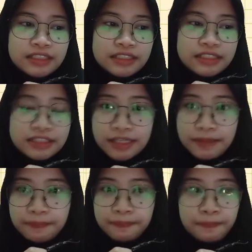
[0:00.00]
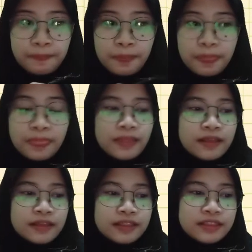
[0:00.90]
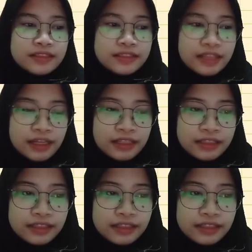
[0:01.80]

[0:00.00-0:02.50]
sit, sat,